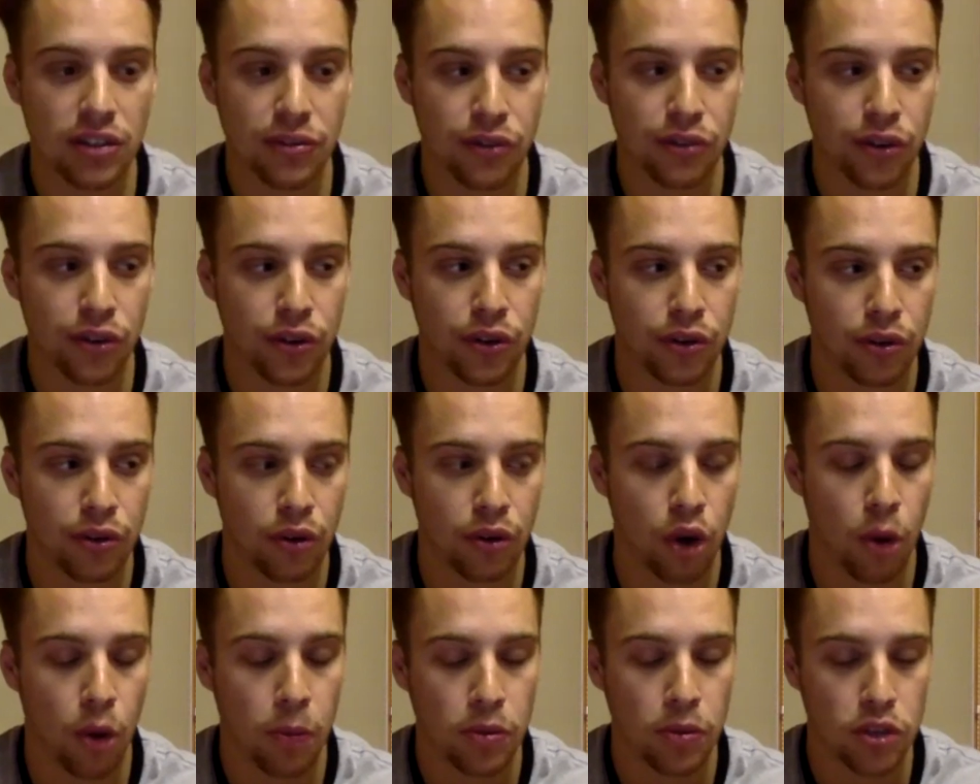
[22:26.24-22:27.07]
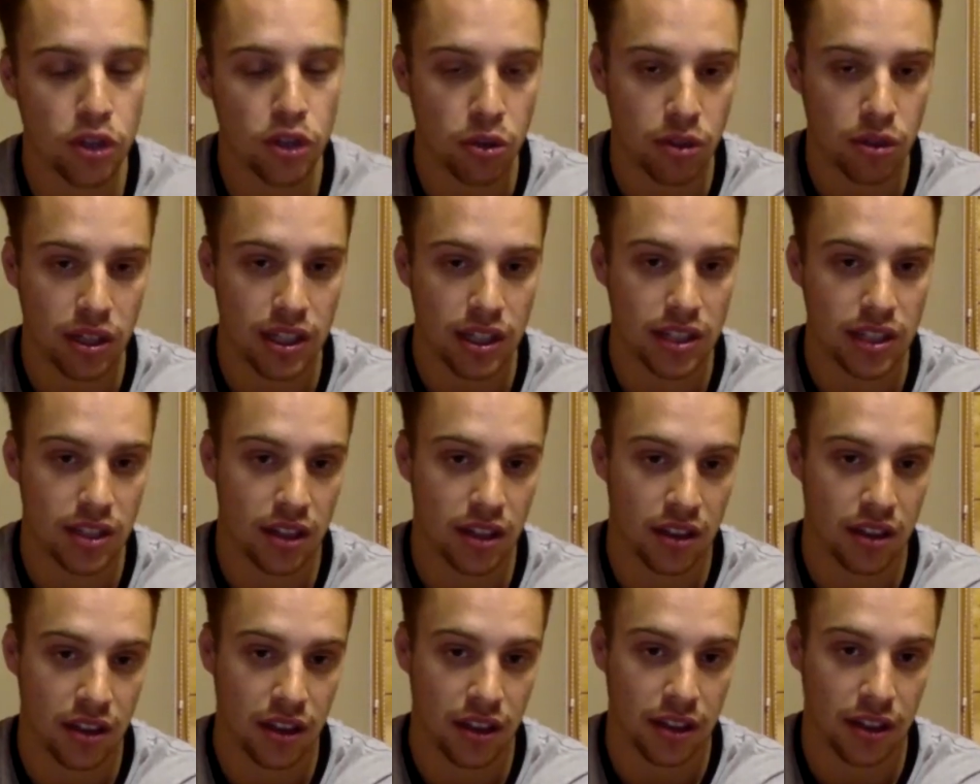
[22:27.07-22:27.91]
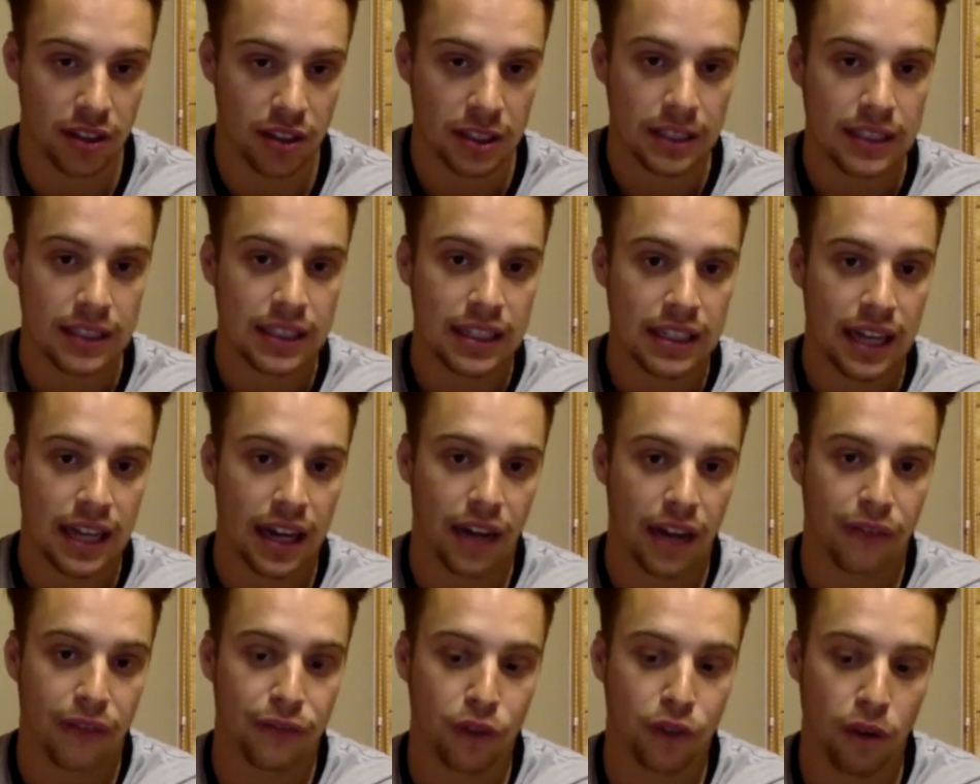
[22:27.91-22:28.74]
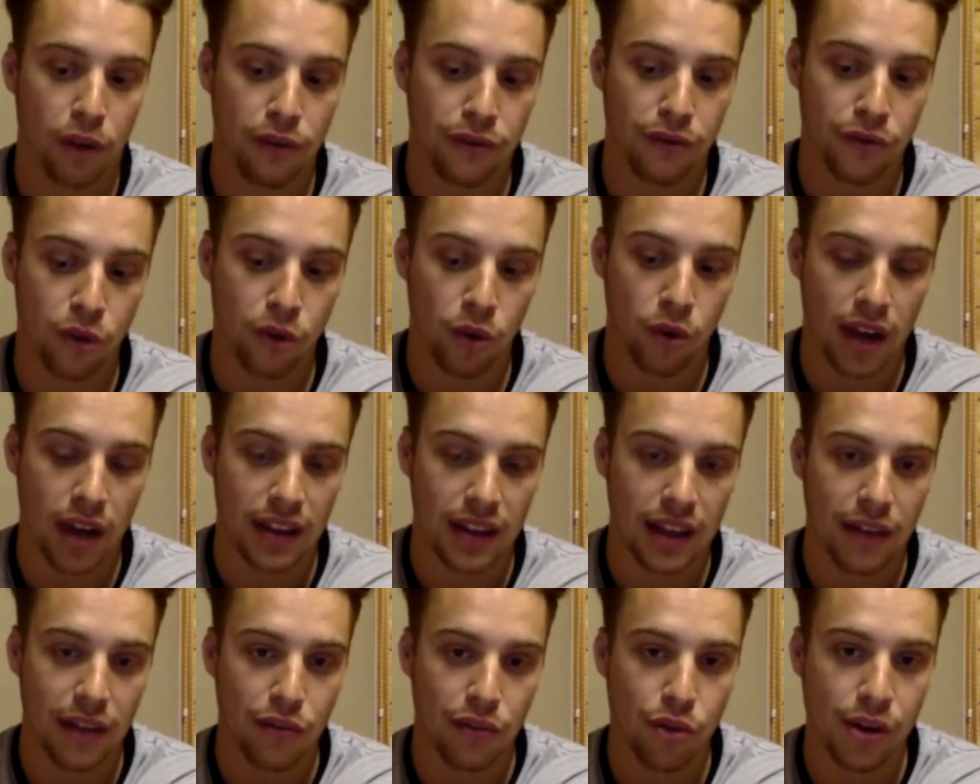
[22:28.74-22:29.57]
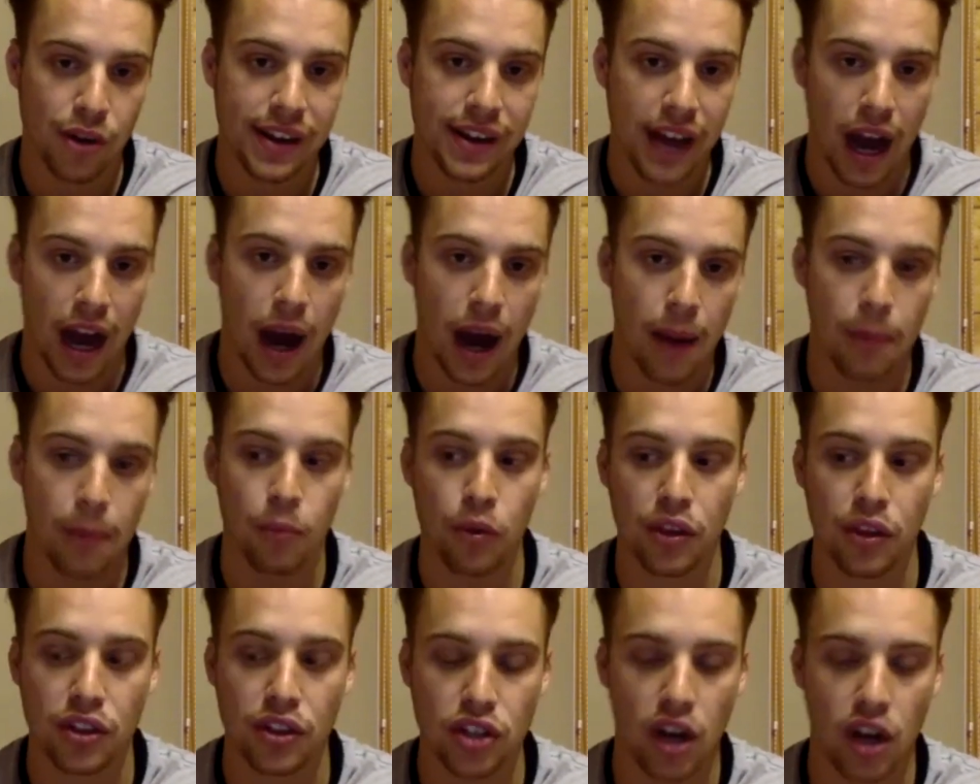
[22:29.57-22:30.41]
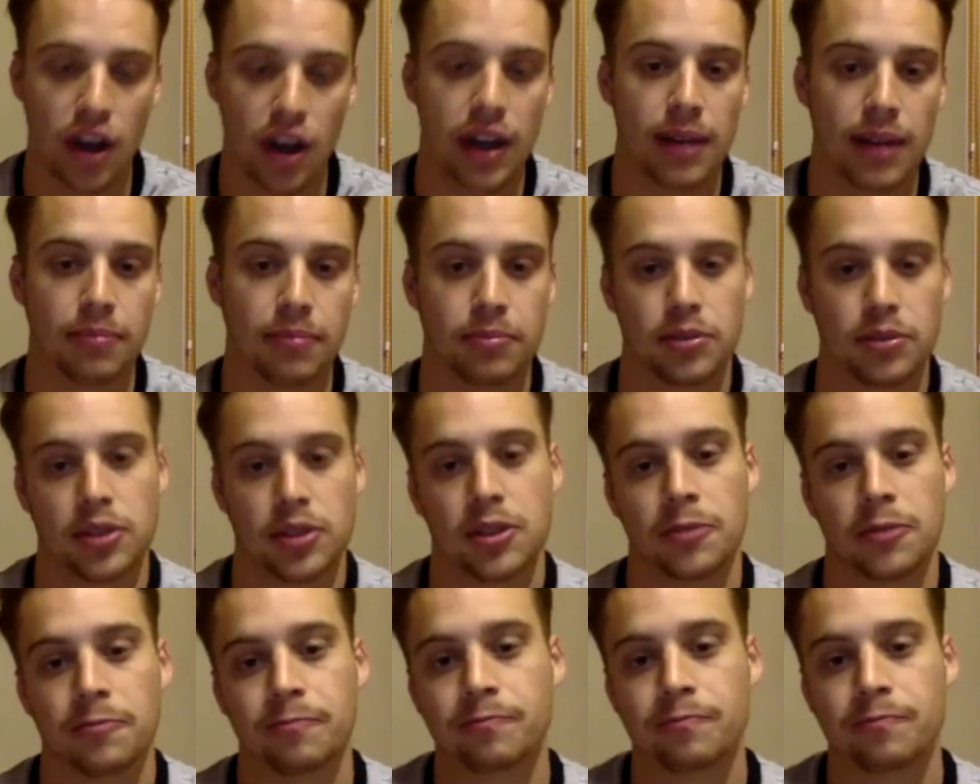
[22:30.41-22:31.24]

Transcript: different opportunities, I think, and I, I just feel like they're really up with the times.